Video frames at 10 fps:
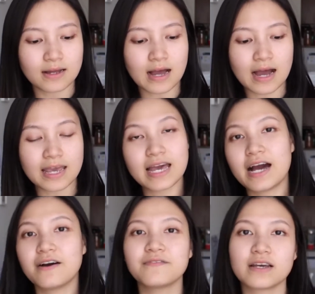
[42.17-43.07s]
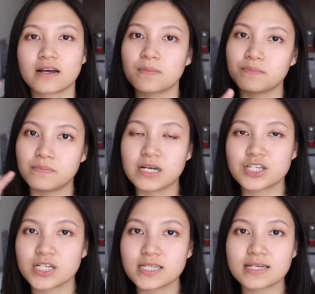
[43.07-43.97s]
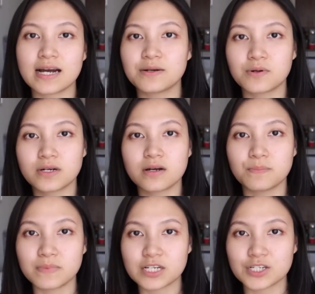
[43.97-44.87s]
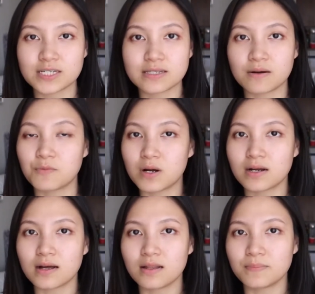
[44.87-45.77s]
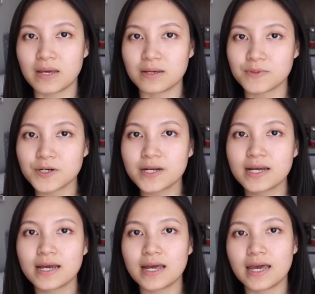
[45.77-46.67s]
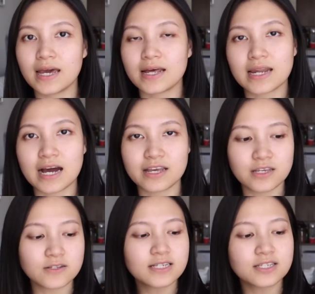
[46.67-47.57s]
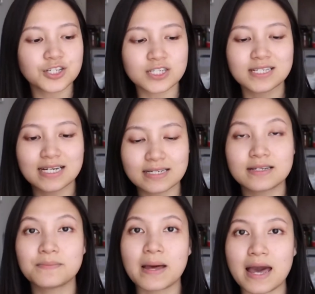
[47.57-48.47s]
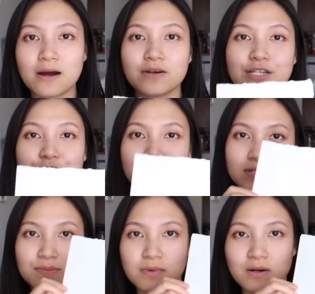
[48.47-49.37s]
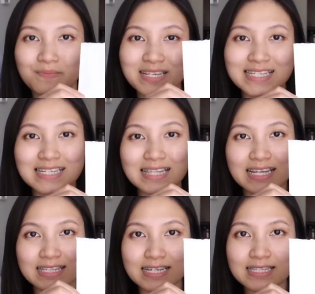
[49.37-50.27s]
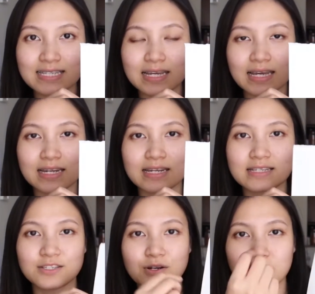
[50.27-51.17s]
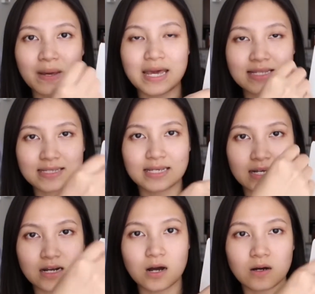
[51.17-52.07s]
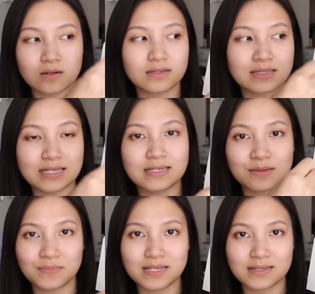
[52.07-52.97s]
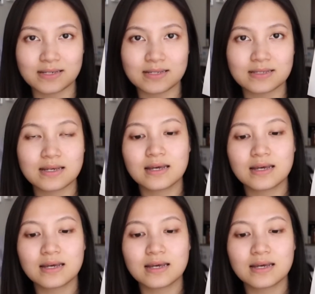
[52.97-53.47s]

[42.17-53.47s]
I have like a big sheet. I order a big sheet of watercolor paper, and I usually just cut them out into small pieces like this and then start painting on these pieces.